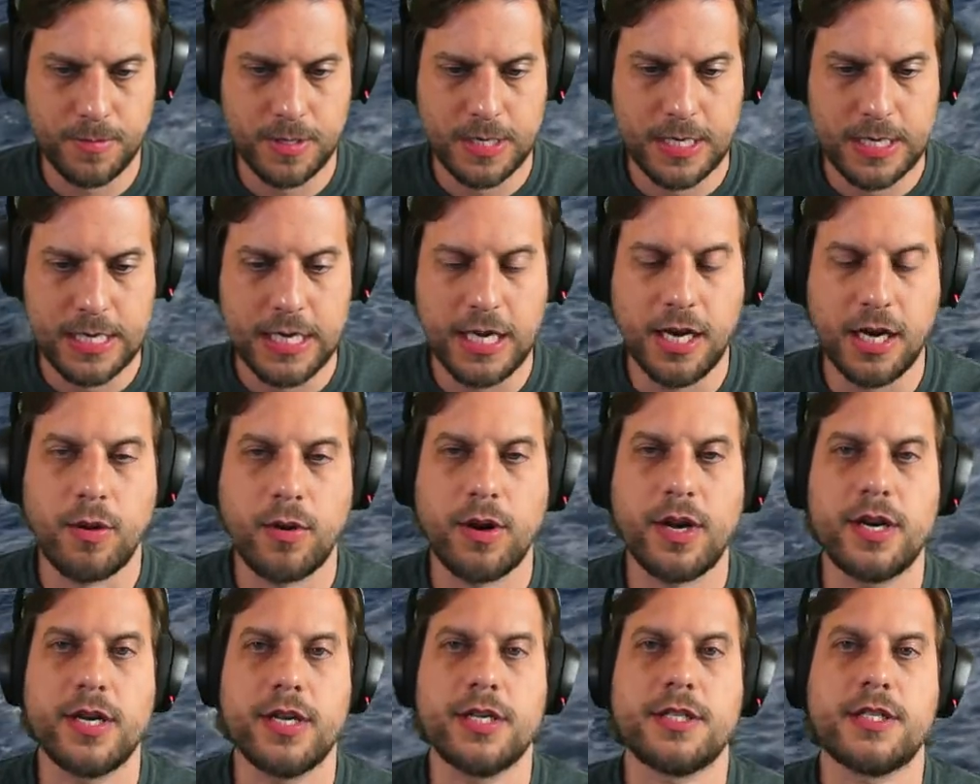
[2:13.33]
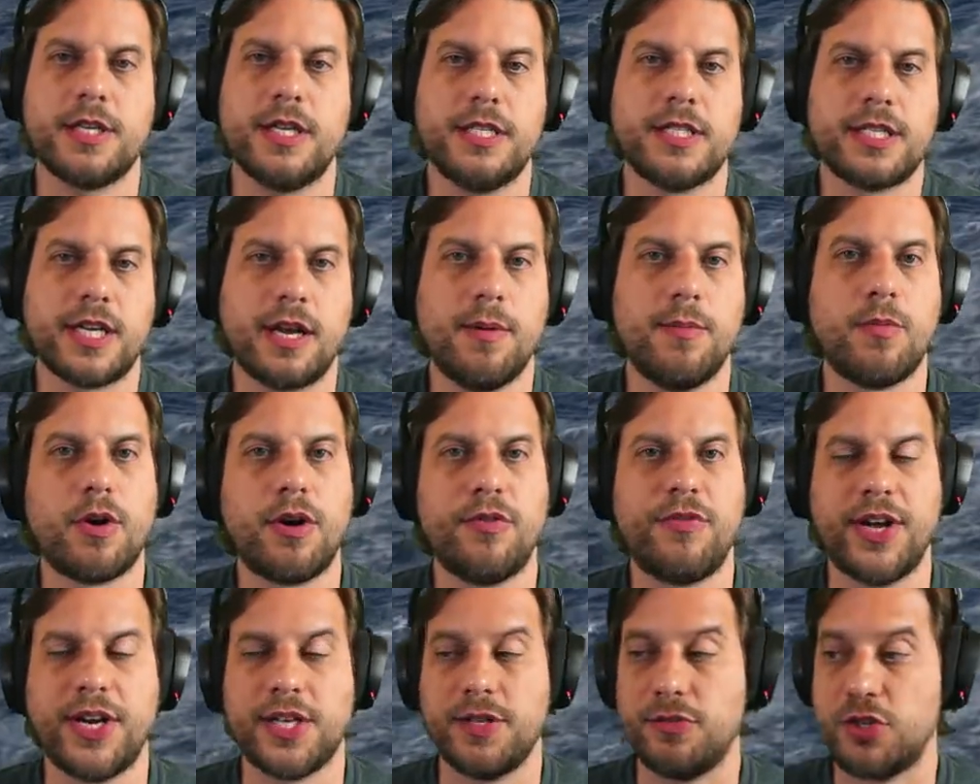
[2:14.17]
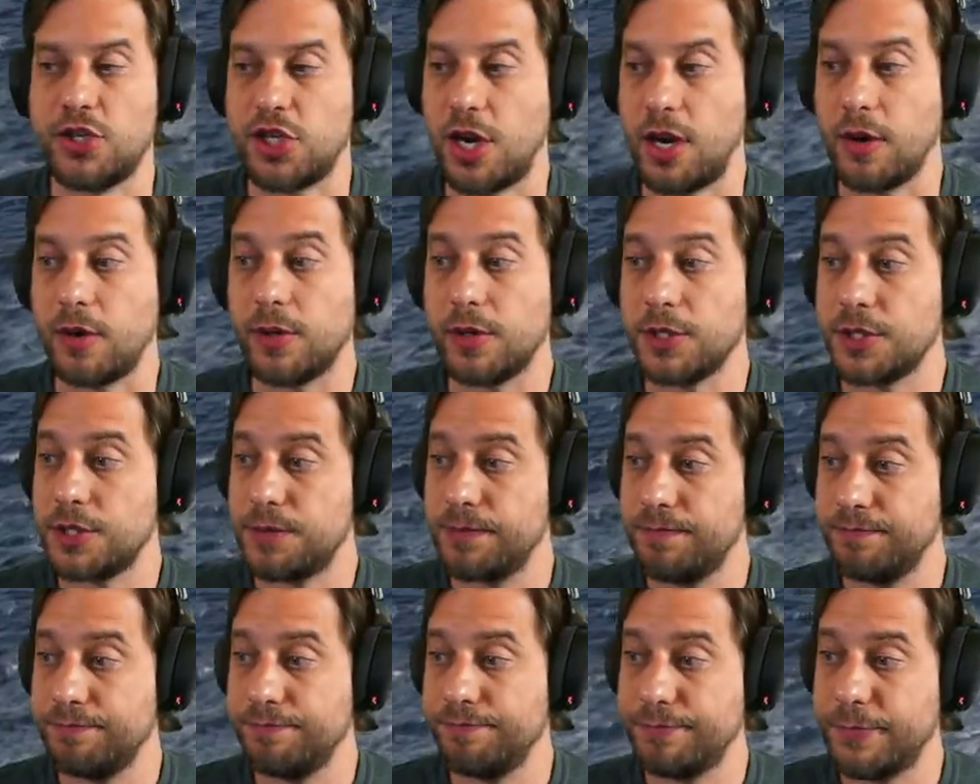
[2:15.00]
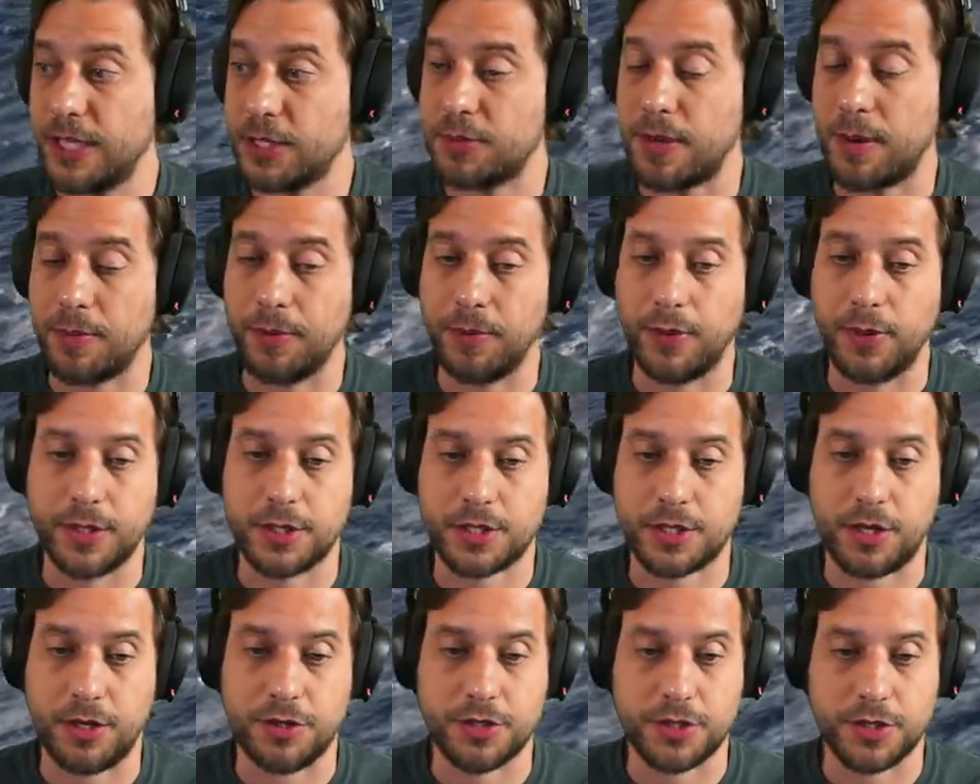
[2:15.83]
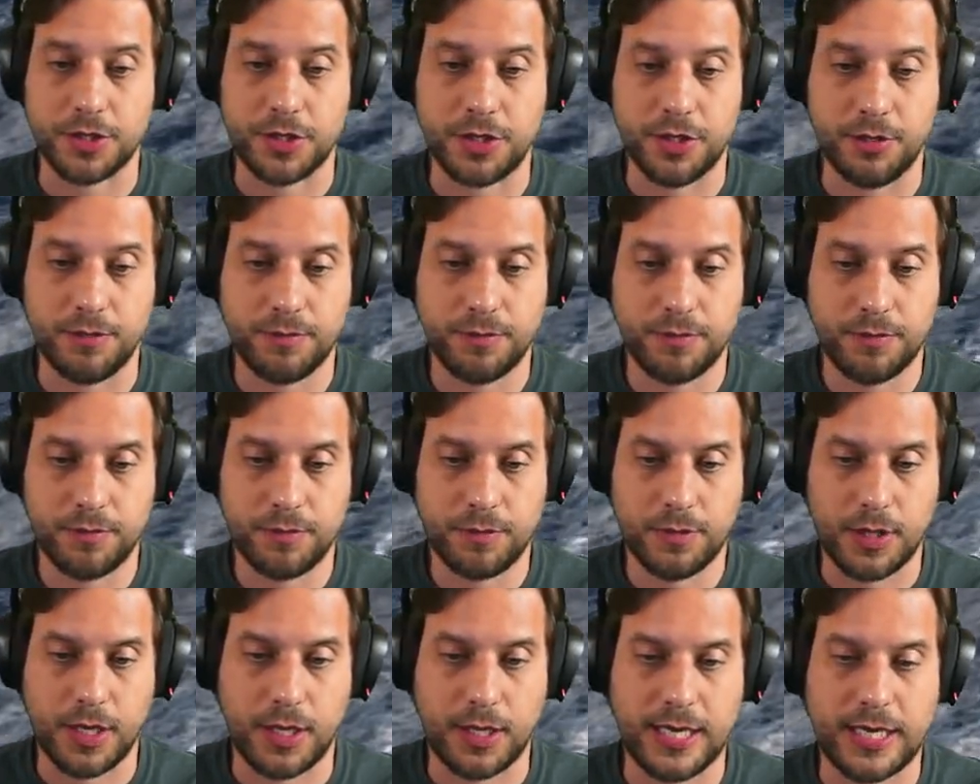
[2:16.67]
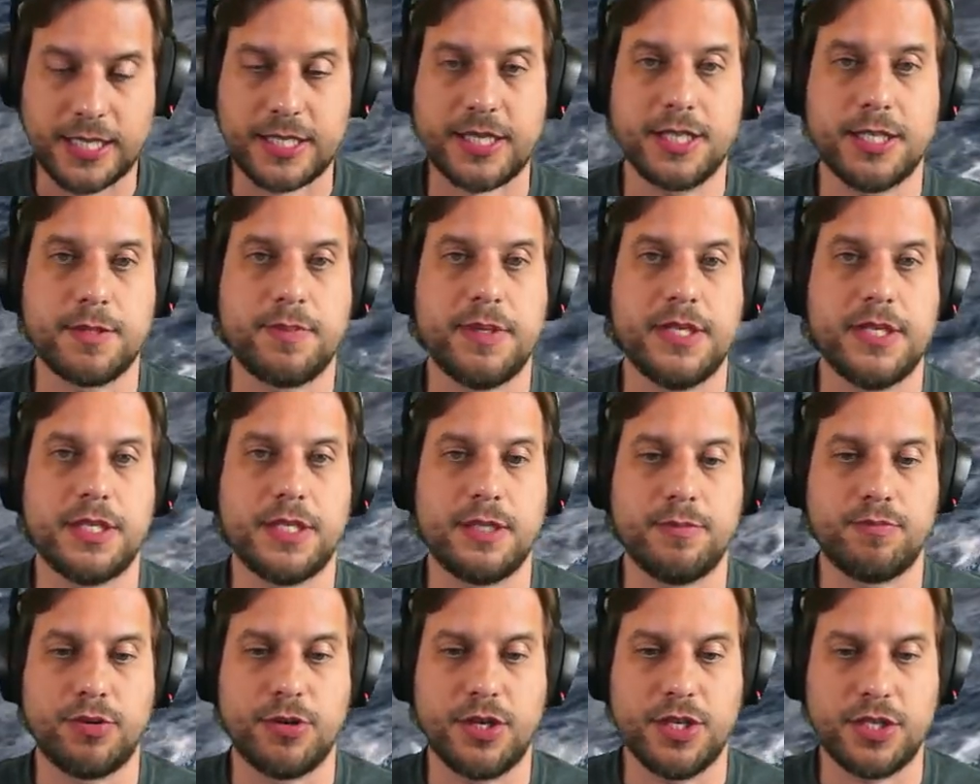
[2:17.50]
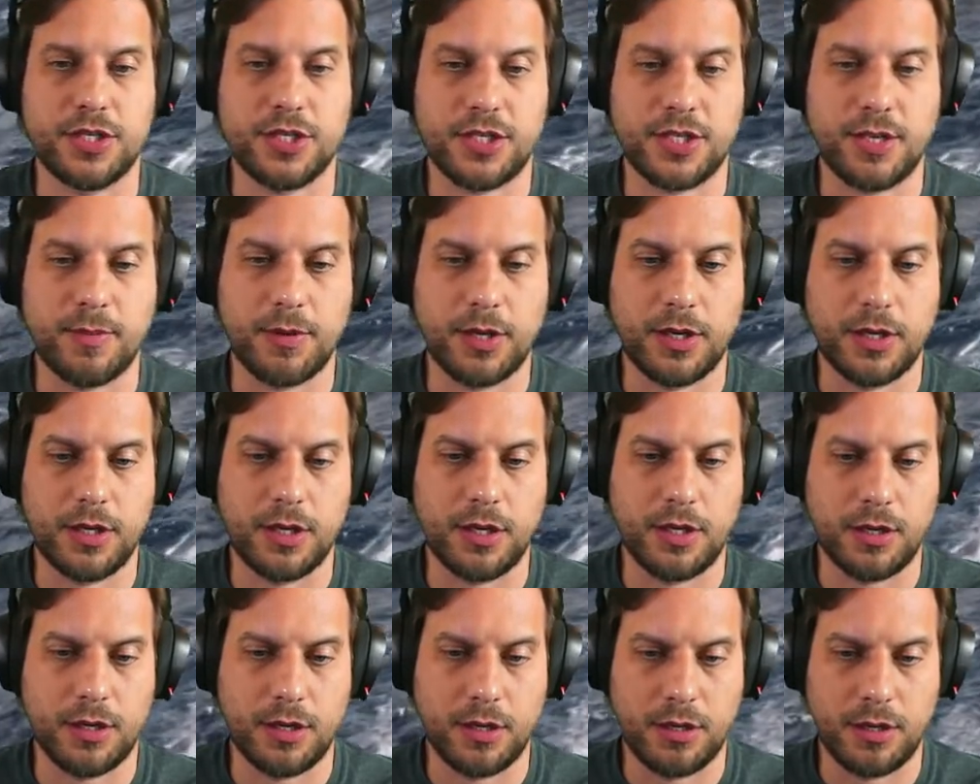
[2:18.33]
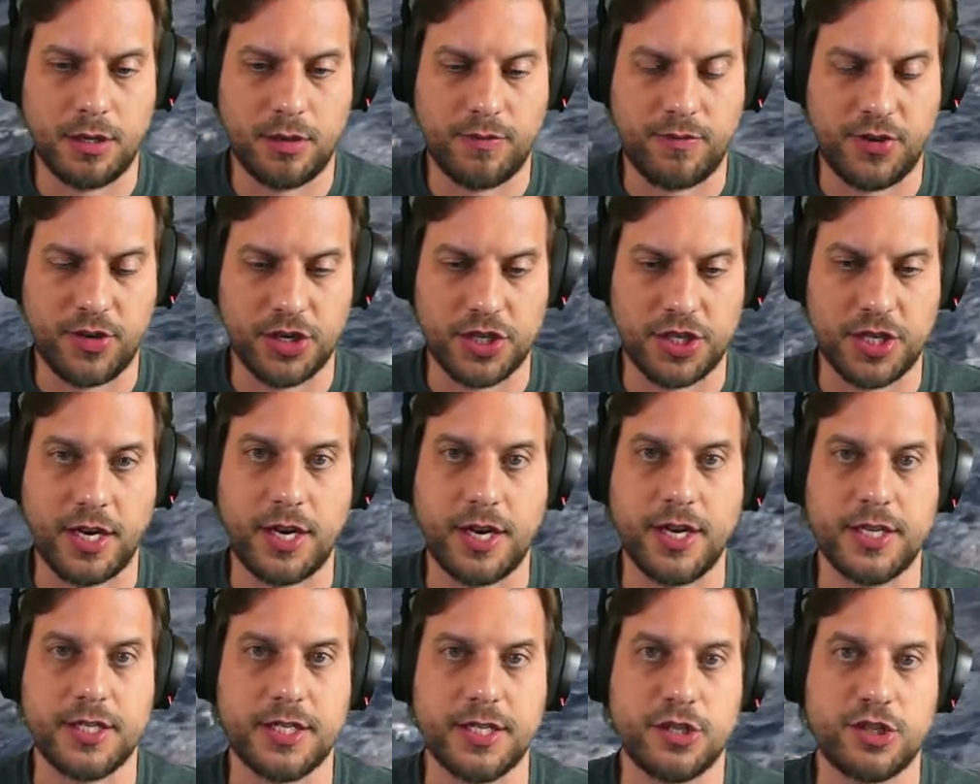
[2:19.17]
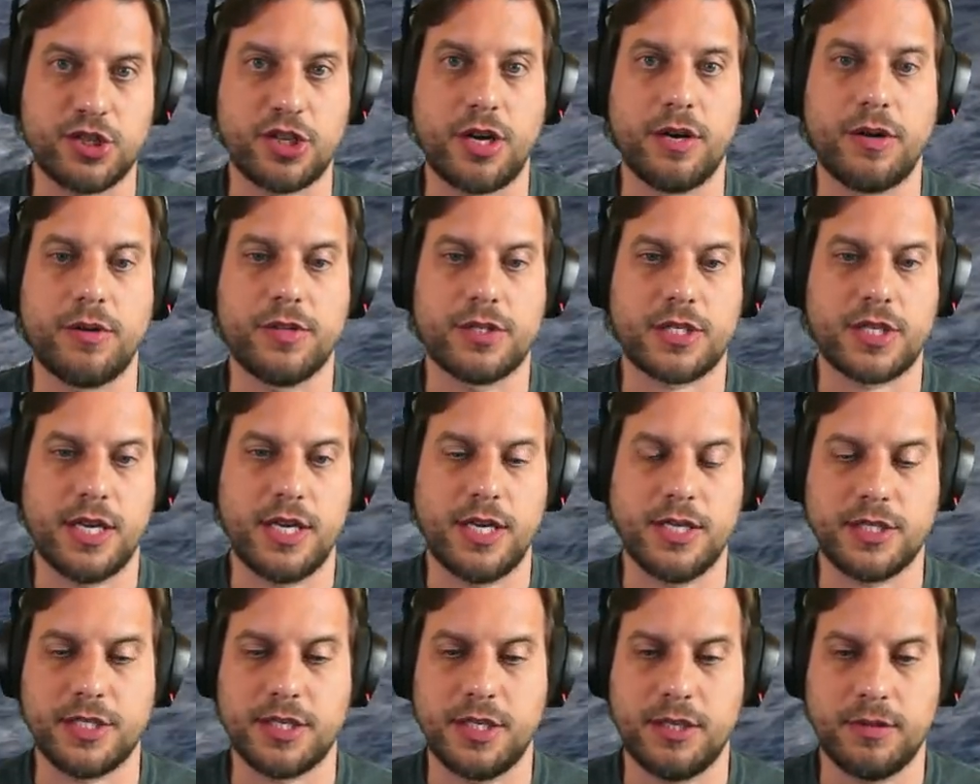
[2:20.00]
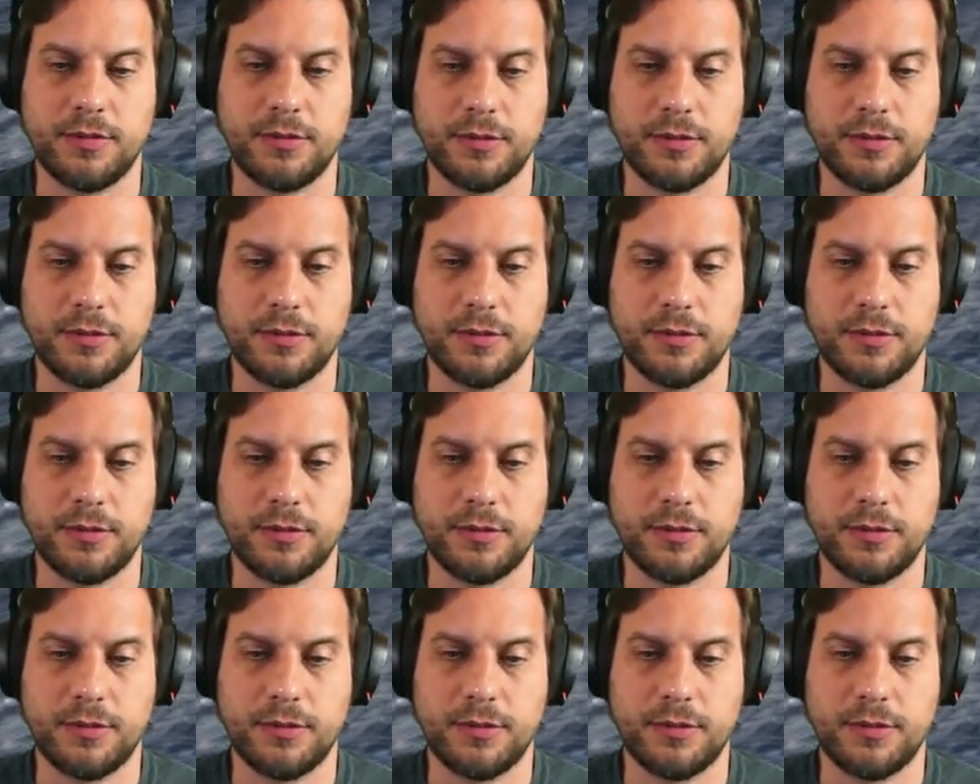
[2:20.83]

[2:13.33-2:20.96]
You know what it is? It's like a more effective Scharnhorst. That's probably what it's closest to. Alaska's based pretty similar functionality to Scharnhorst Gneisenau now.